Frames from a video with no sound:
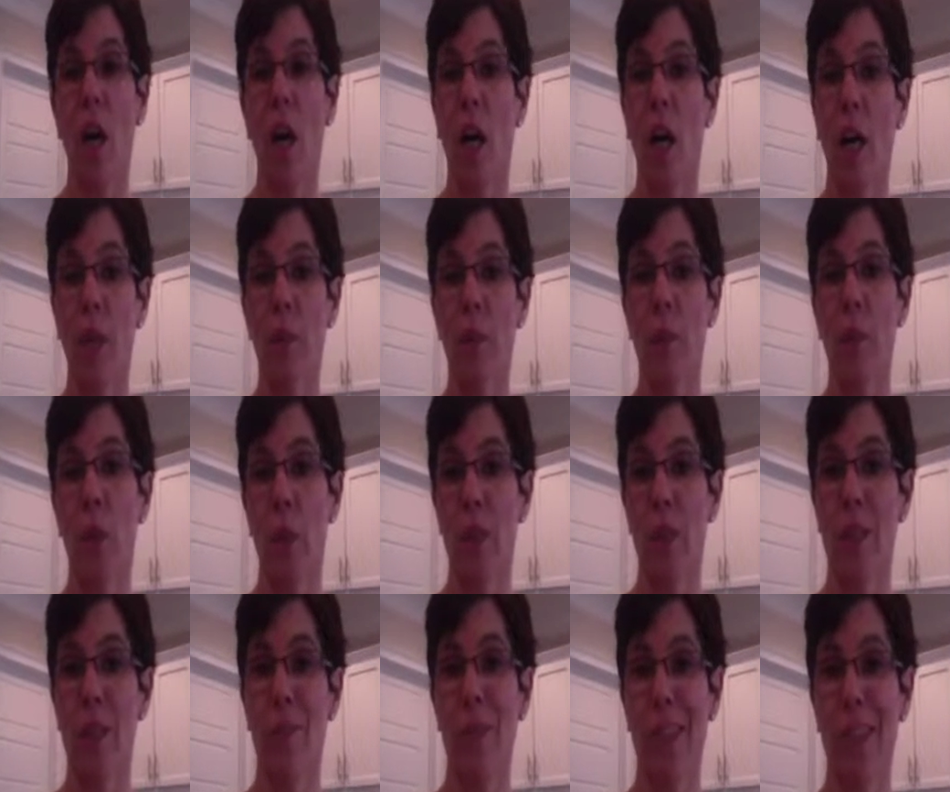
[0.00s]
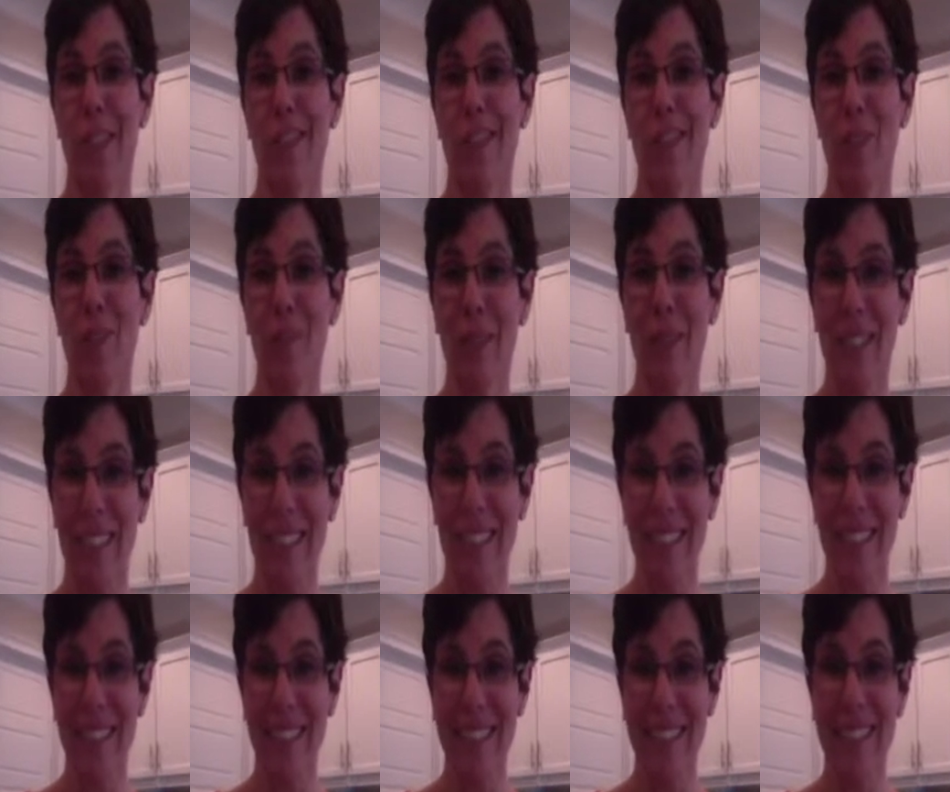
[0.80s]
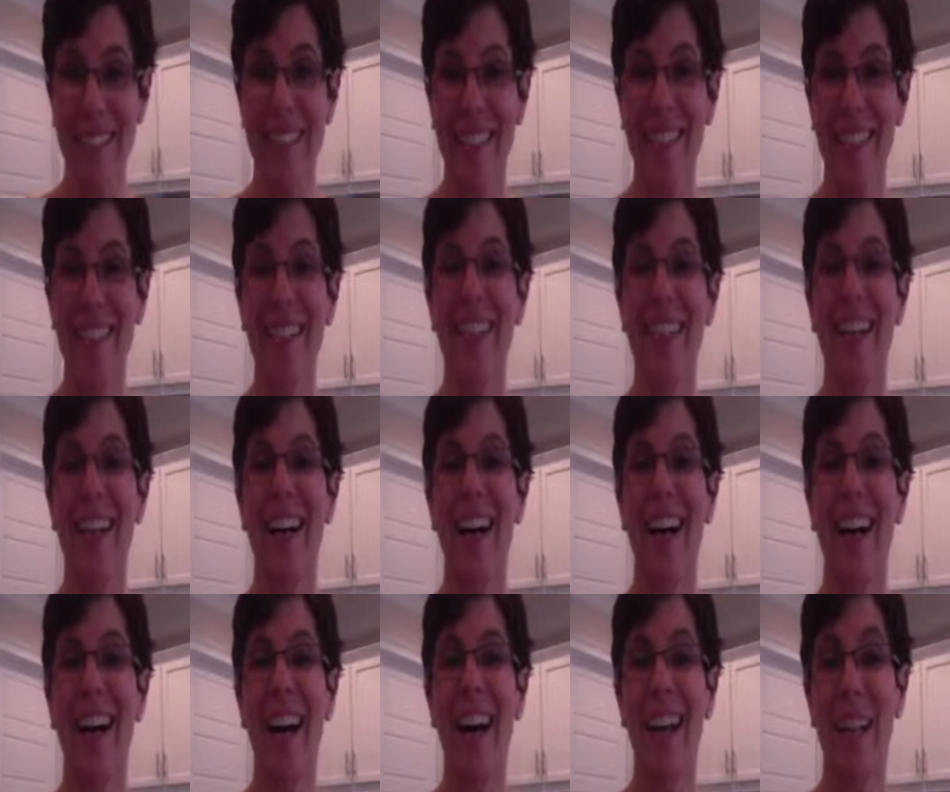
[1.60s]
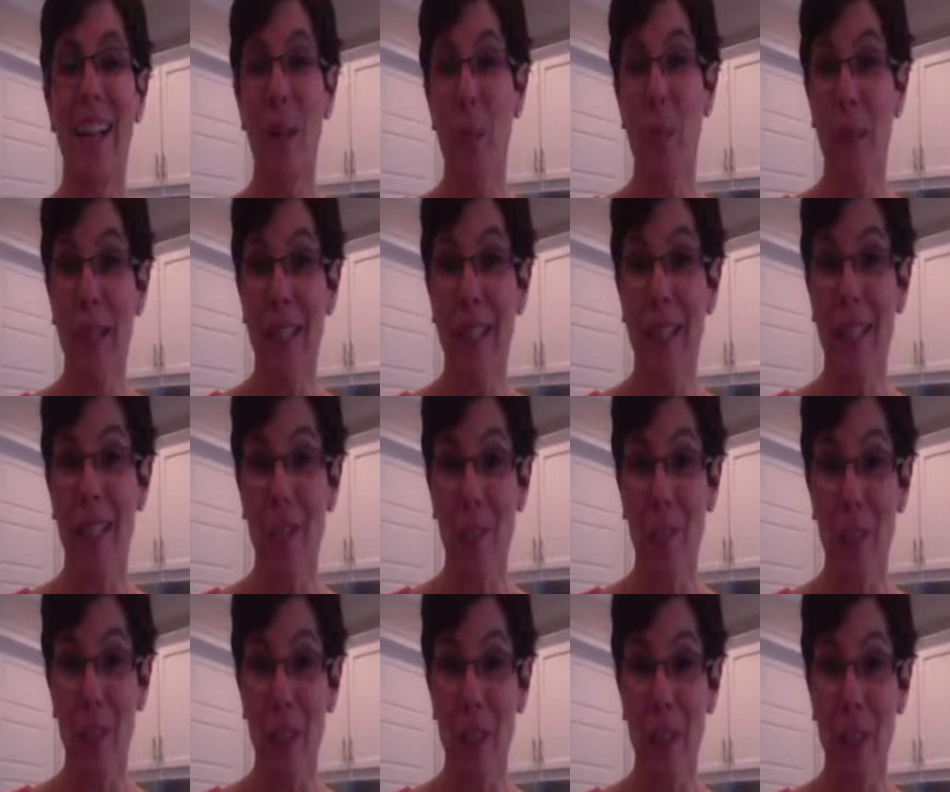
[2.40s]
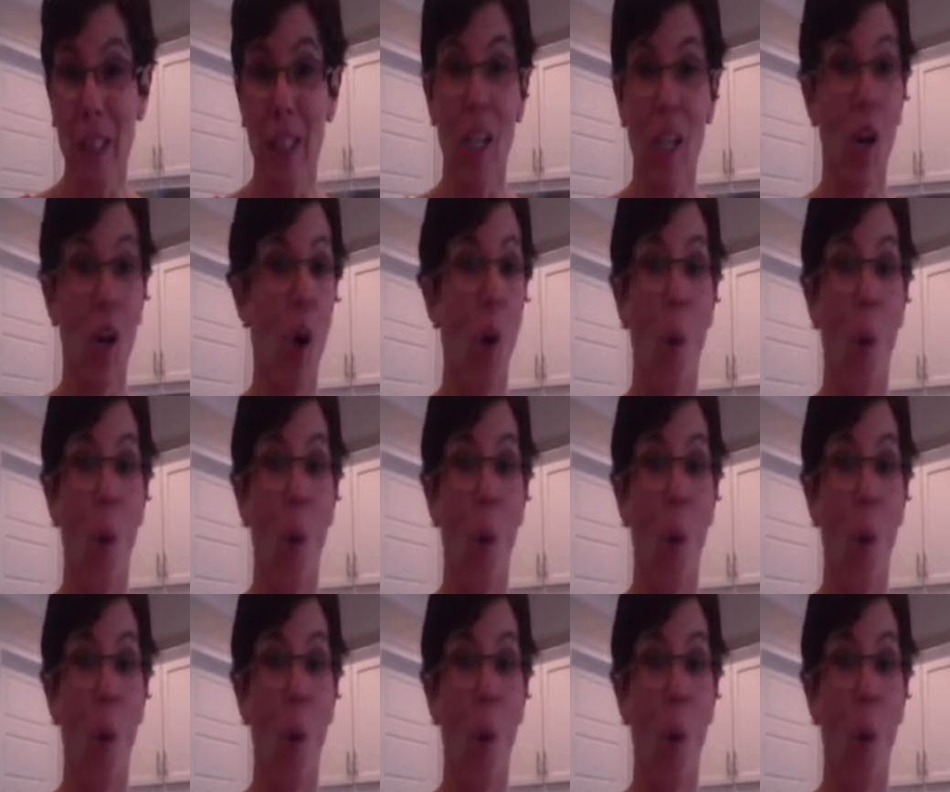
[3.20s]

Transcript: I'm going to bed a little bit later, and I'm waking up earlier,